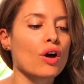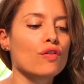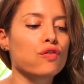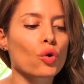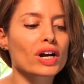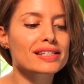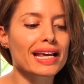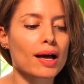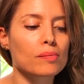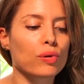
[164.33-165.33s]
For
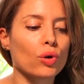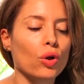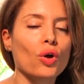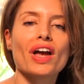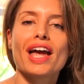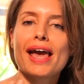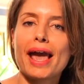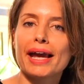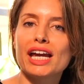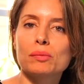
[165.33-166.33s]
example,
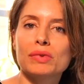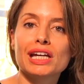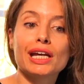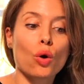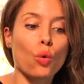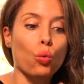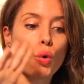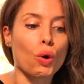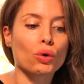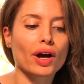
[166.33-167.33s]
Amy
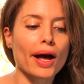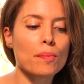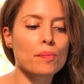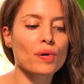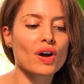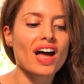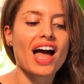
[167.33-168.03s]
woke up,